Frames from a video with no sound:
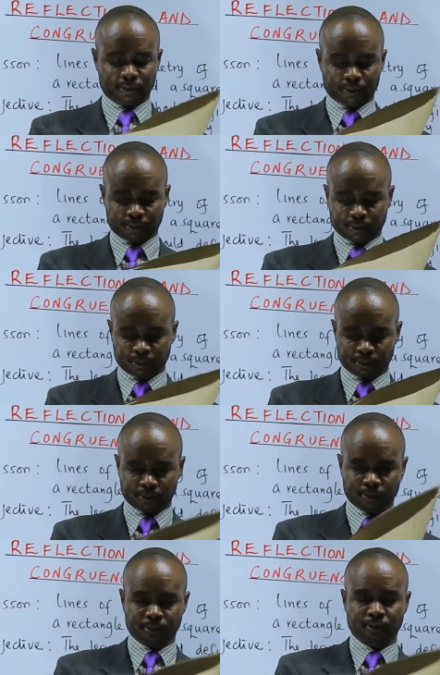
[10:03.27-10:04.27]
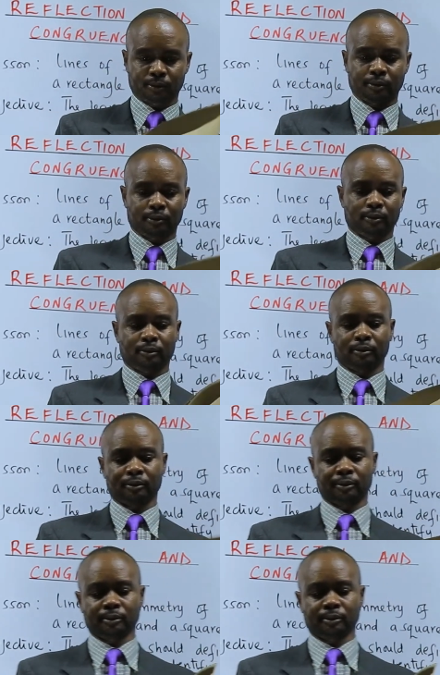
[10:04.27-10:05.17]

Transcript: (no one is talking)